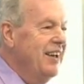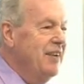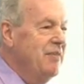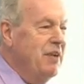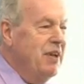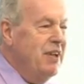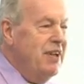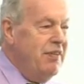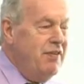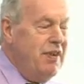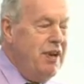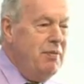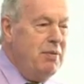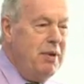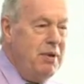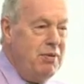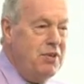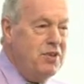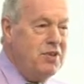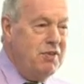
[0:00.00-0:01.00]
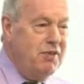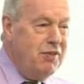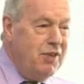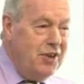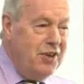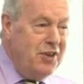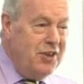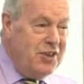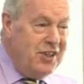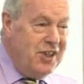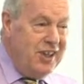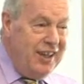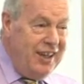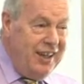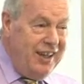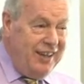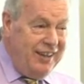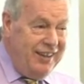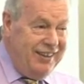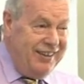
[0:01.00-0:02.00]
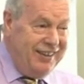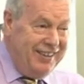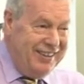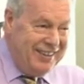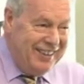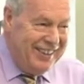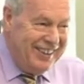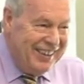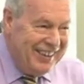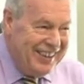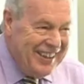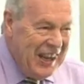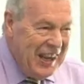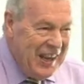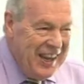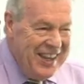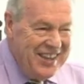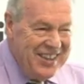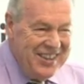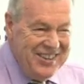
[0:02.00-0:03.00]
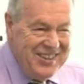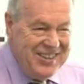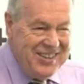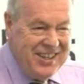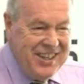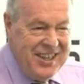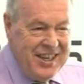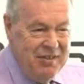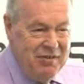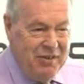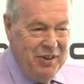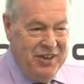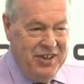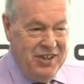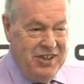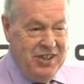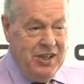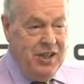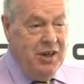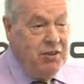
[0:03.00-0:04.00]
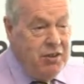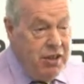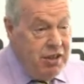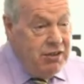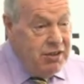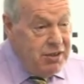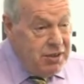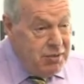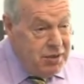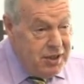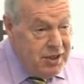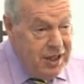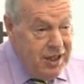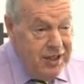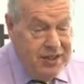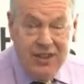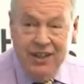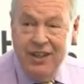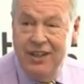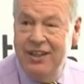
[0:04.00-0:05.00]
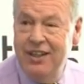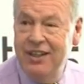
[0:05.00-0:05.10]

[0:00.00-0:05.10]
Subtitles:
But if anybody wants to volunteer, I don't see any volunteers. Oh, yes, you would like to?